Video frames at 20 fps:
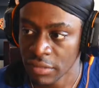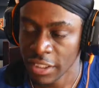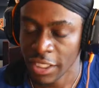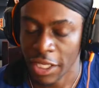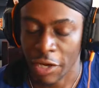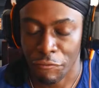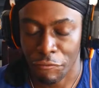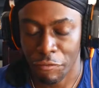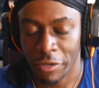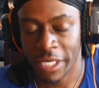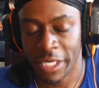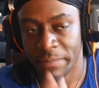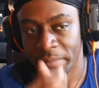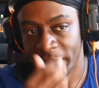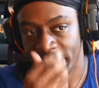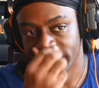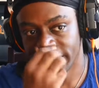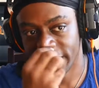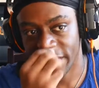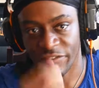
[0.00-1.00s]
A really
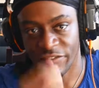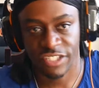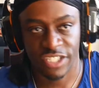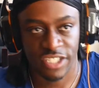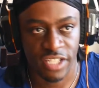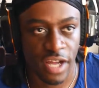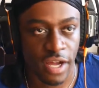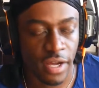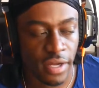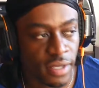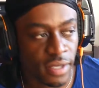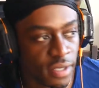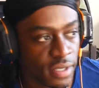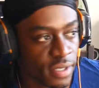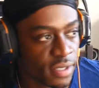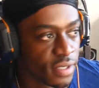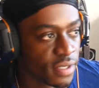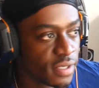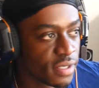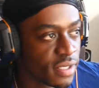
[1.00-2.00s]
bass heavy song.
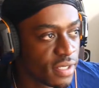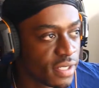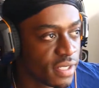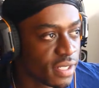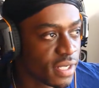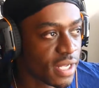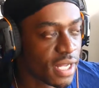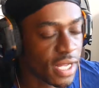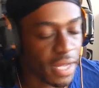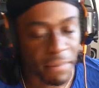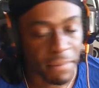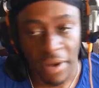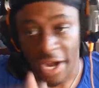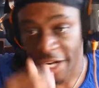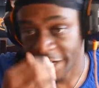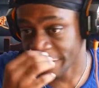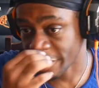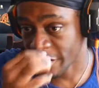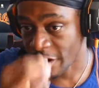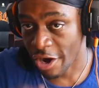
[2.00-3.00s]

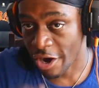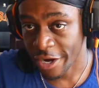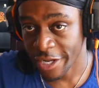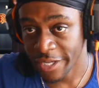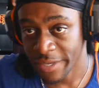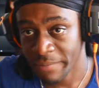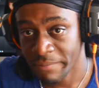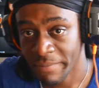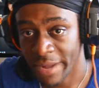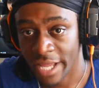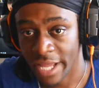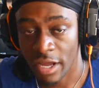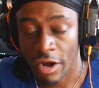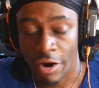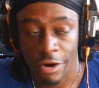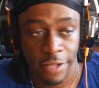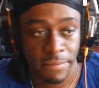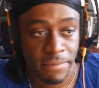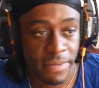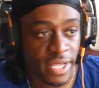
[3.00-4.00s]
Body or Cardi by
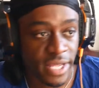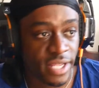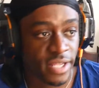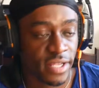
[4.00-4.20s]
Cardi B.